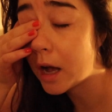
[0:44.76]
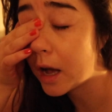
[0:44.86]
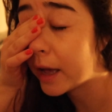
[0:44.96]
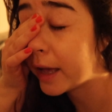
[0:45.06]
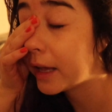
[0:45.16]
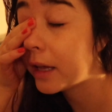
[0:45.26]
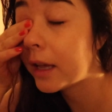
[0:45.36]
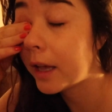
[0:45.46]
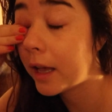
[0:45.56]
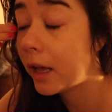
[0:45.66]
I
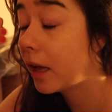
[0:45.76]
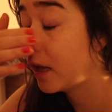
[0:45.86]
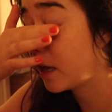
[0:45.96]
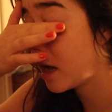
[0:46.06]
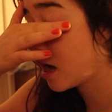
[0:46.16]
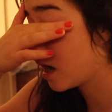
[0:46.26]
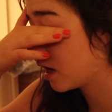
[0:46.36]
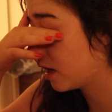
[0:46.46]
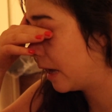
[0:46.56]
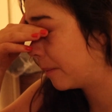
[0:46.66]

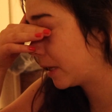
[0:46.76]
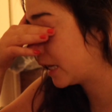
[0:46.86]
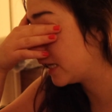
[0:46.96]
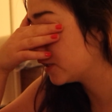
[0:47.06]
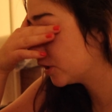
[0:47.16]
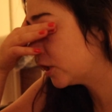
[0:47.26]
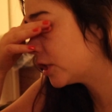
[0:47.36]
uh, am gonna get in